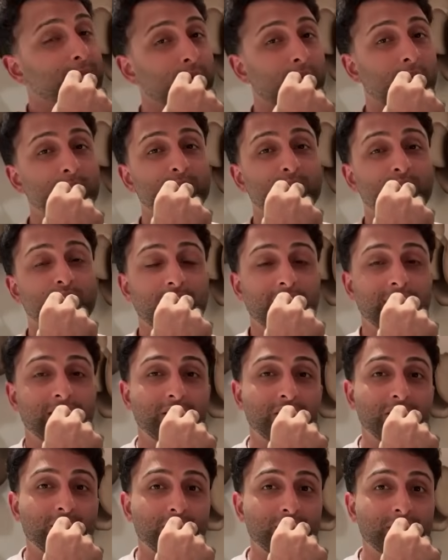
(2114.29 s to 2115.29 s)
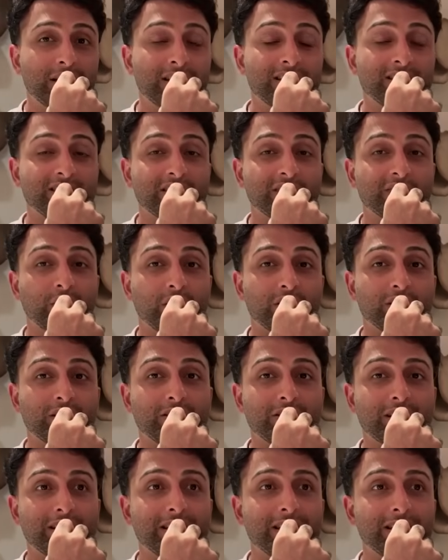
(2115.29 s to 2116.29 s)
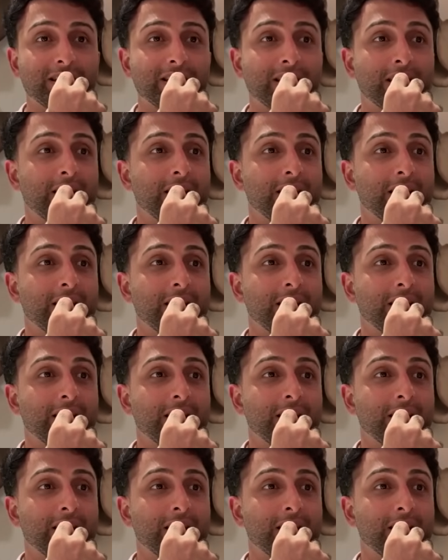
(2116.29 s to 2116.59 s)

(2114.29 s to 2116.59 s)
Props to any though; they deserve all the credit.